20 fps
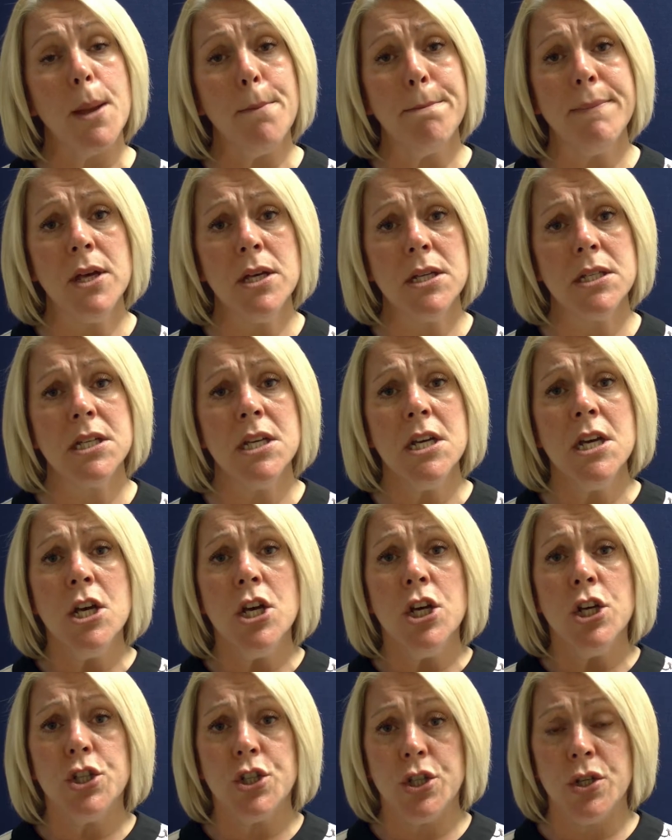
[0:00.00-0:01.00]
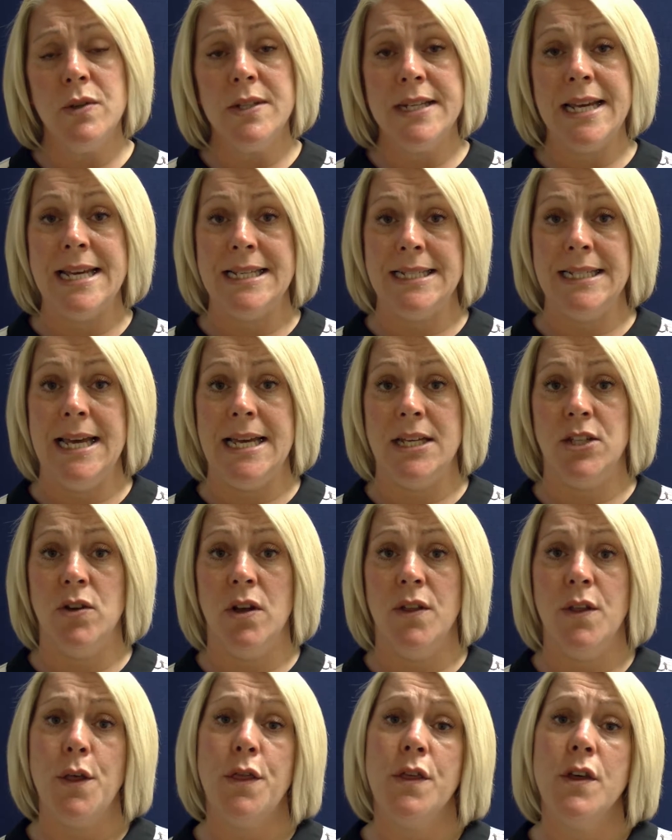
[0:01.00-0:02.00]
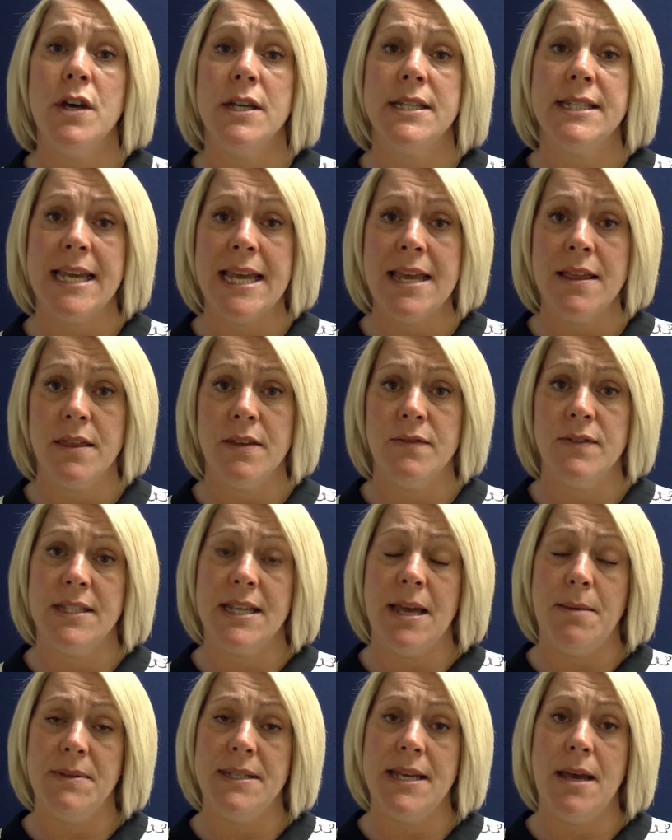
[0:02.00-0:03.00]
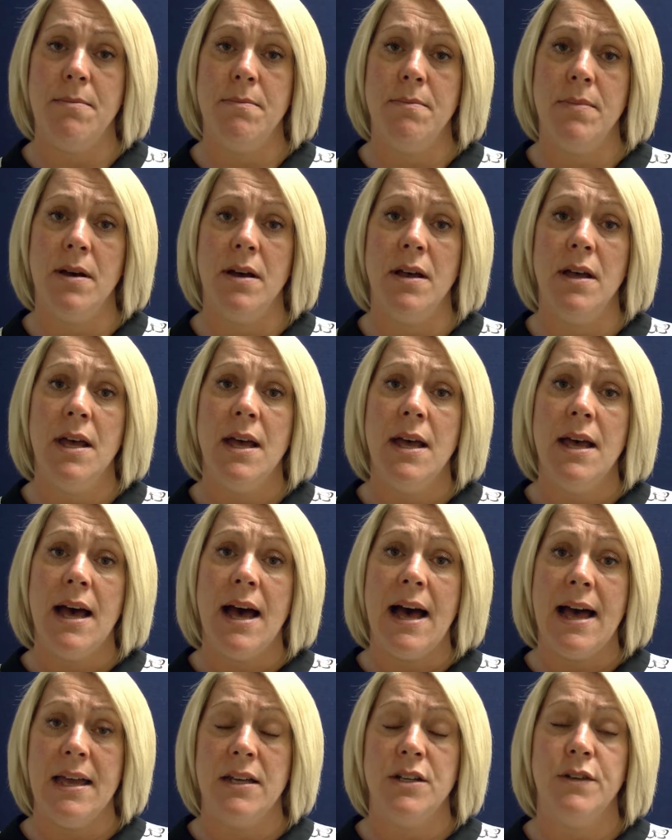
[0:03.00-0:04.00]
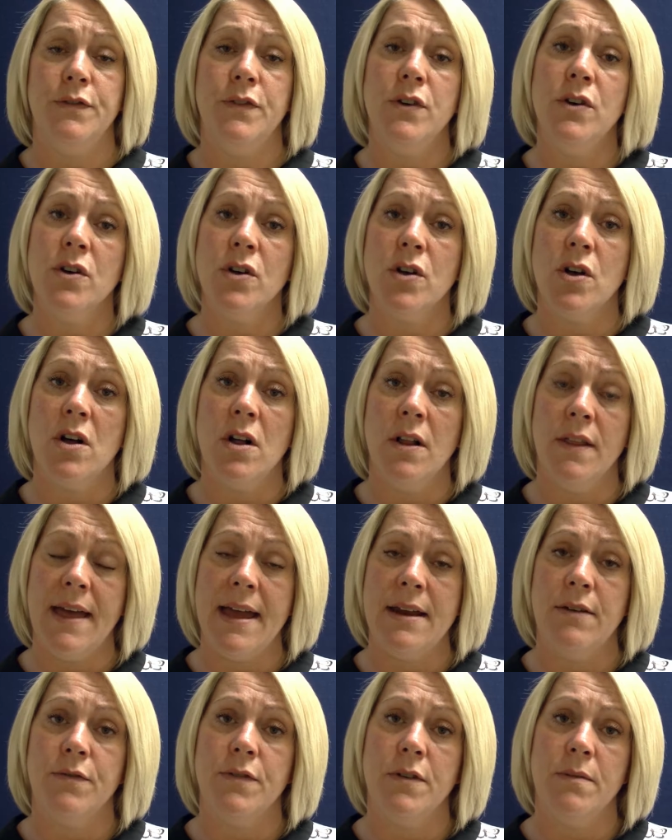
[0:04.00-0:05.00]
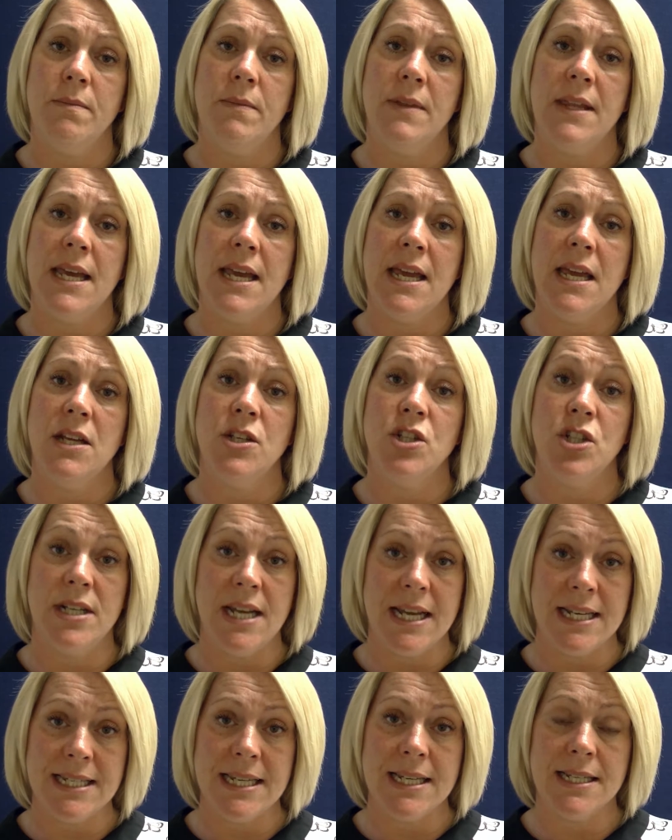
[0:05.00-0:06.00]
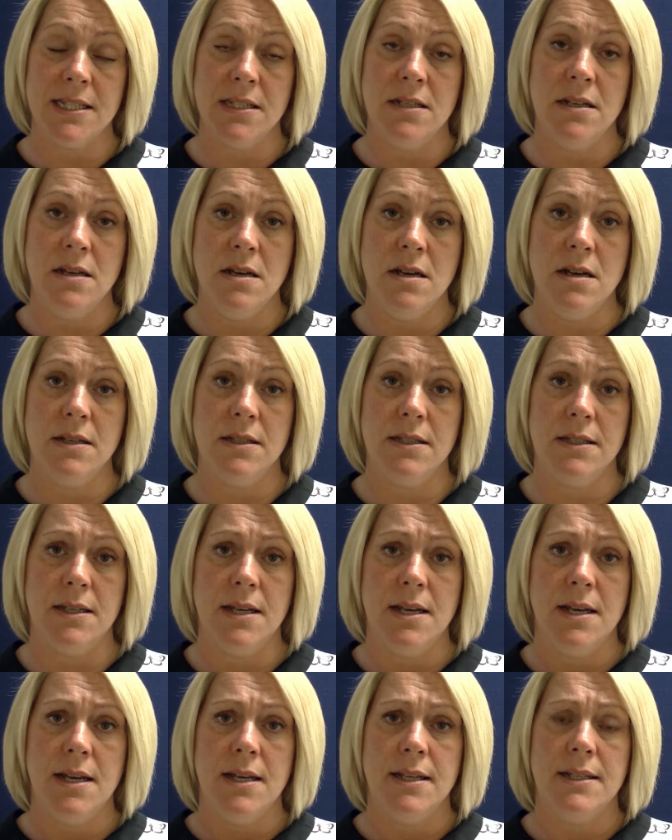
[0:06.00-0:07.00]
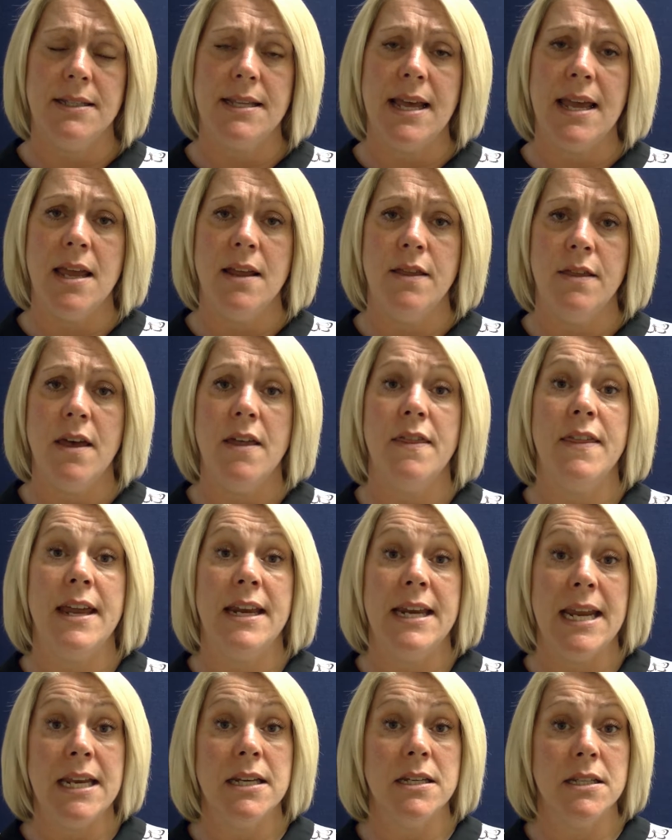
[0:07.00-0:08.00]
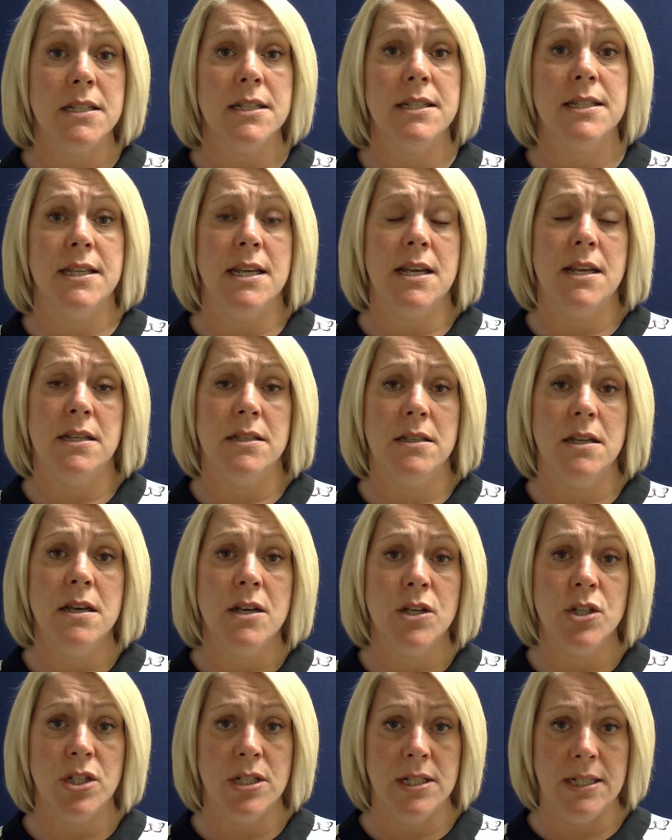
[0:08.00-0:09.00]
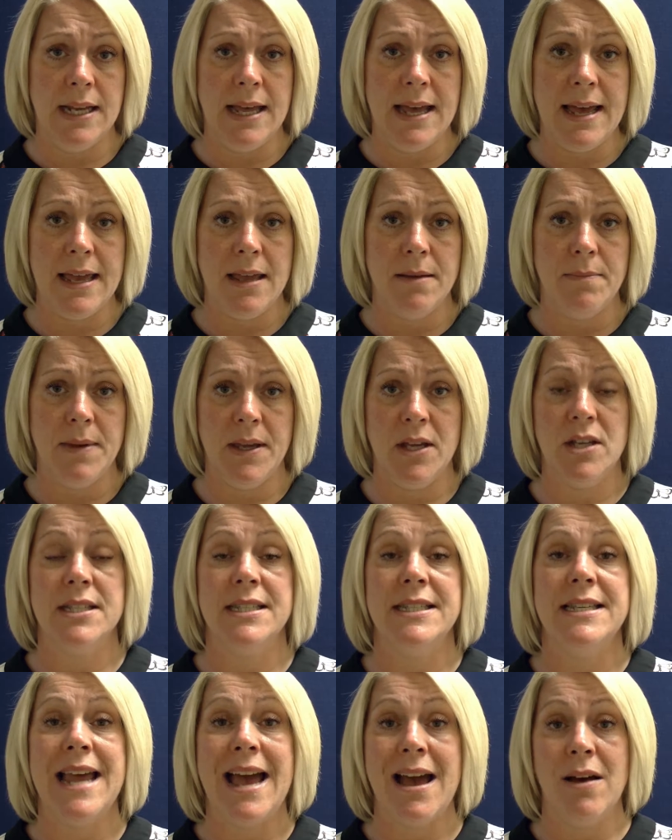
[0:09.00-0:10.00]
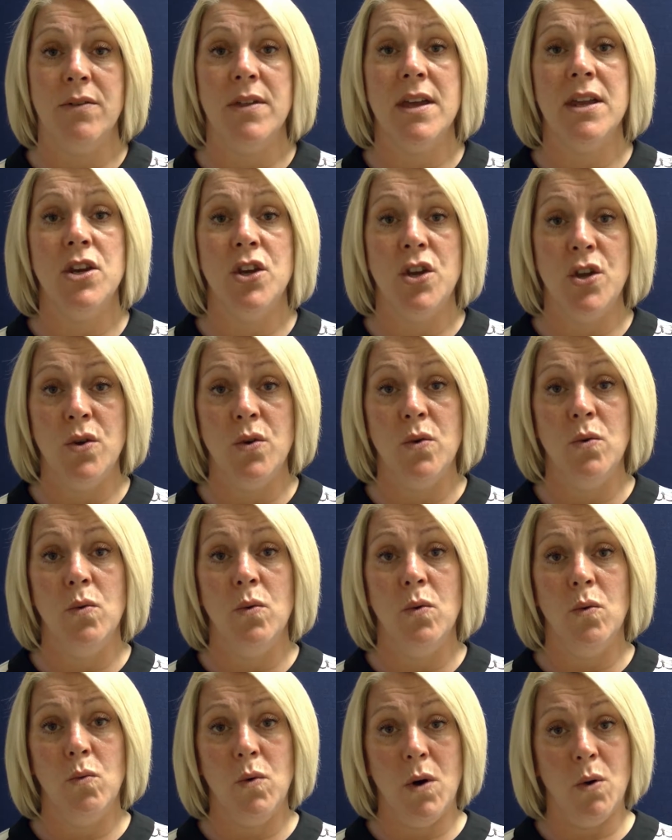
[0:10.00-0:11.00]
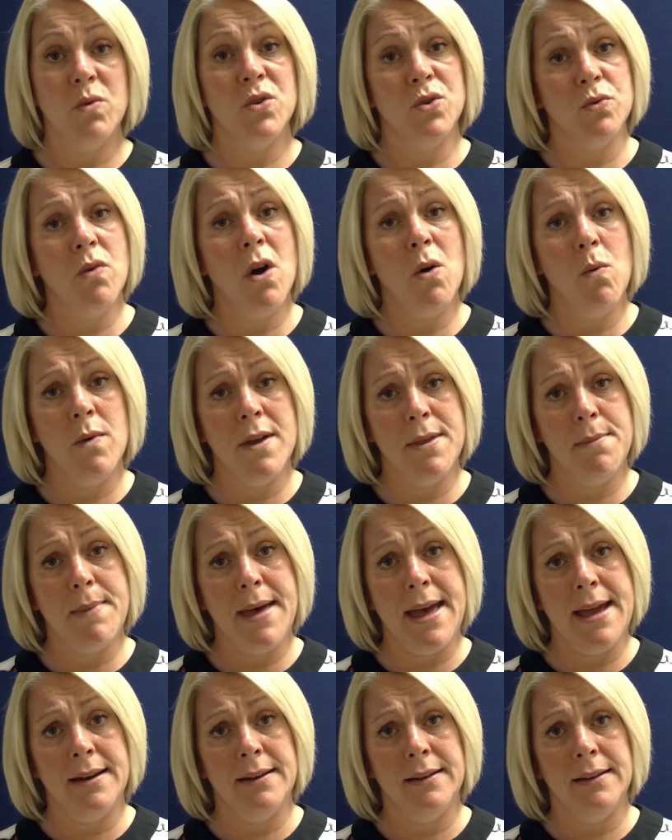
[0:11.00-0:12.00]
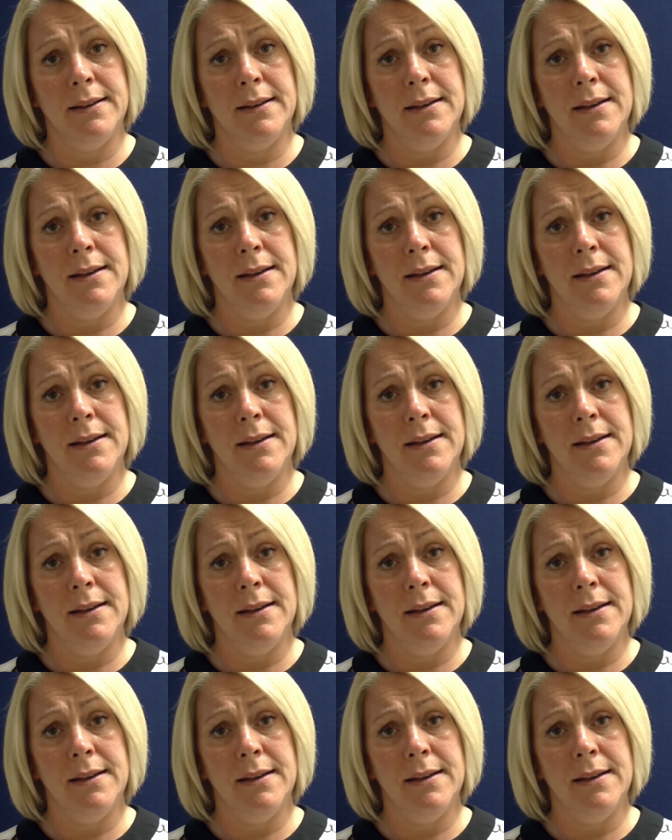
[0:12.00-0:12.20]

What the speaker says: But 2 days later, on the 13th of September, I had a phone call then from the genetics nurse saying that they needed to see us urgently because now they knew what was wrong with Ben.